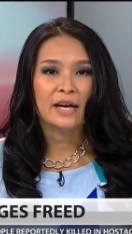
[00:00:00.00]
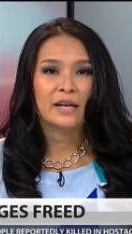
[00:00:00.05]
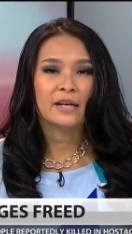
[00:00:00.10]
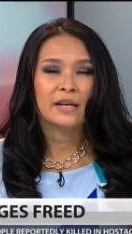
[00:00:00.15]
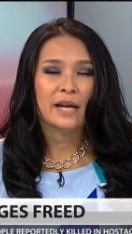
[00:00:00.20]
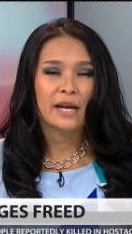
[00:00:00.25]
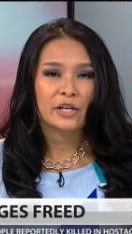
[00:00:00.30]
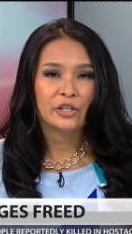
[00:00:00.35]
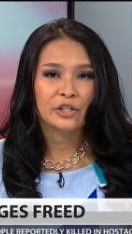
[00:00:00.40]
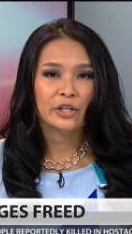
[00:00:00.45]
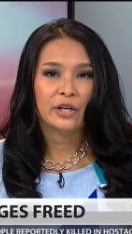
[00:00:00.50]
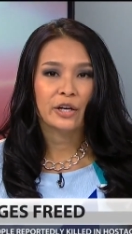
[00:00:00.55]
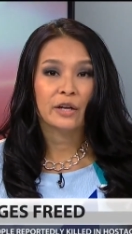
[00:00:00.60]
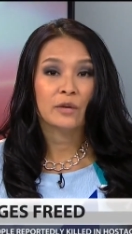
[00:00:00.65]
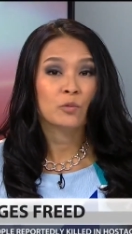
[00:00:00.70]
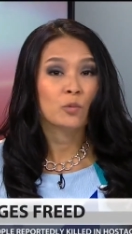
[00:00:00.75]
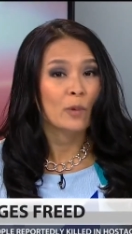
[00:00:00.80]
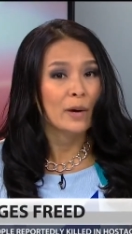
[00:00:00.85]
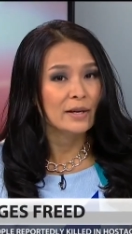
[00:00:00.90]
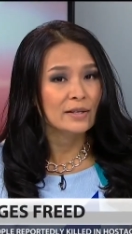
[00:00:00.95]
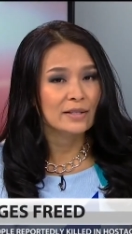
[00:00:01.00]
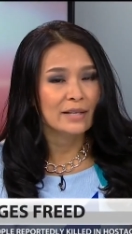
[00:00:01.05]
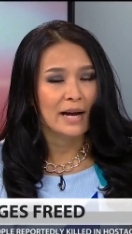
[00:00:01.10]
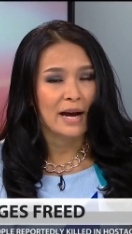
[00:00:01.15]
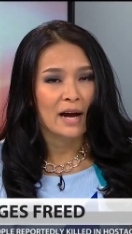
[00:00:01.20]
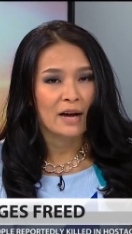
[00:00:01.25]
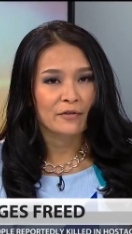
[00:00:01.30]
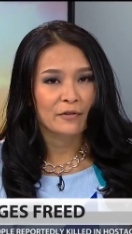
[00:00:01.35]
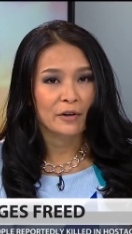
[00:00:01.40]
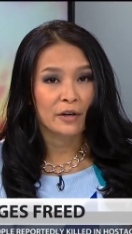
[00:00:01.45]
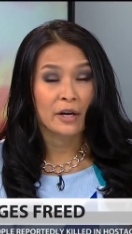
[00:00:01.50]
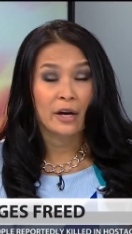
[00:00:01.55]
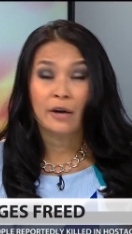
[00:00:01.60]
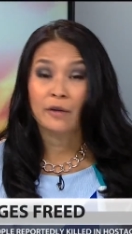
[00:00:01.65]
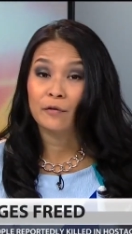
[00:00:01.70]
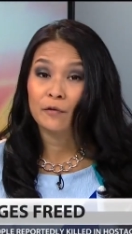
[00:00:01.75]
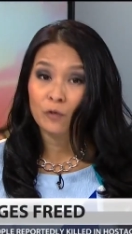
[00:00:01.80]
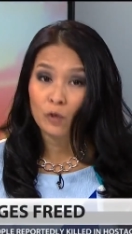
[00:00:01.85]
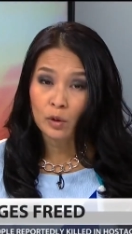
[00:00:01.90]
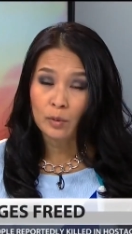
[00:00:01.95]
a nation in West Africa
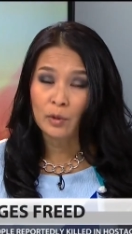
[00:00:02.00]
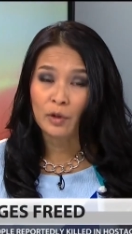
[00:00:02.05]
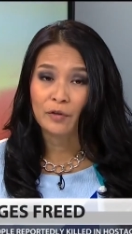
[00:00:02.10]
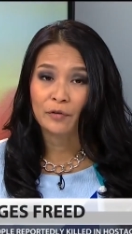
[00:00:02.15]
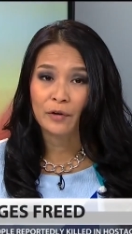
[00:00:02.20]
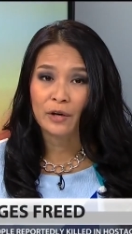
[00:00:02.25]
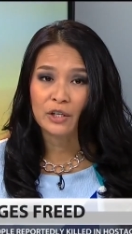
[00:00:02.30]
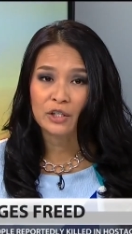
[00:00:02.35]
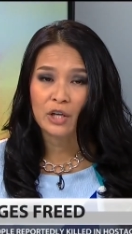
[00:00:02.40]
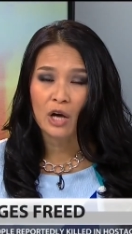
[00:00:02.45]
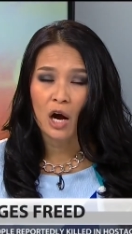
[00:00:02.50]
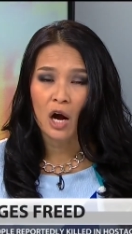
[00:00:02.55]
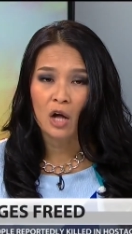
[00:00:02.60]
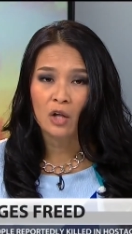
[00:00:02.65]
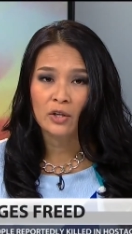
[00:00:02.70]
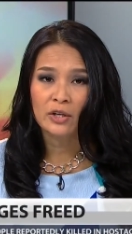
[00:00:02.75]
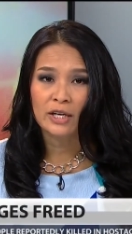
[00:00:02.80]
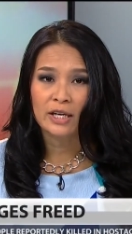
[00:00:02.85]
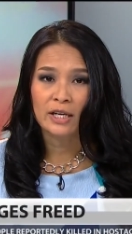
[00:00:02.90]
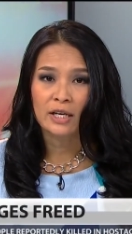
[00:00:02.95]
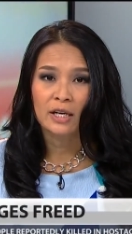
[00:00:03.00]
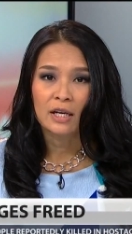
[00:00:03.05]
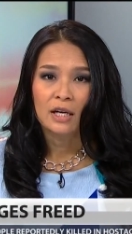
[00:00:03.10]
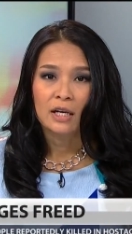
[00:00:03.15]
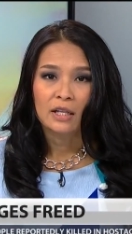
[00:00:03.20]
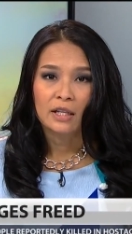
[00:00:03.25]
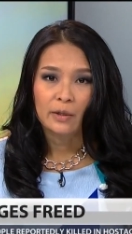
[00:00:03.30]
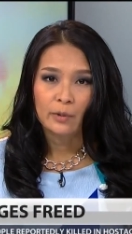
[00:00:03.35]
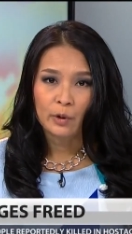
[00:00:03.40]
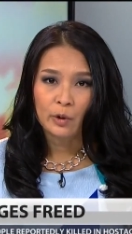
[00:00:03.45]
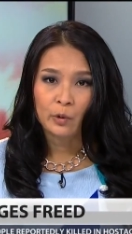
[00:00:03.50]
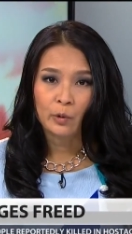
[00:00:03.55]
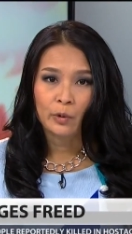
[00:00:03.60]
and former French colony, they were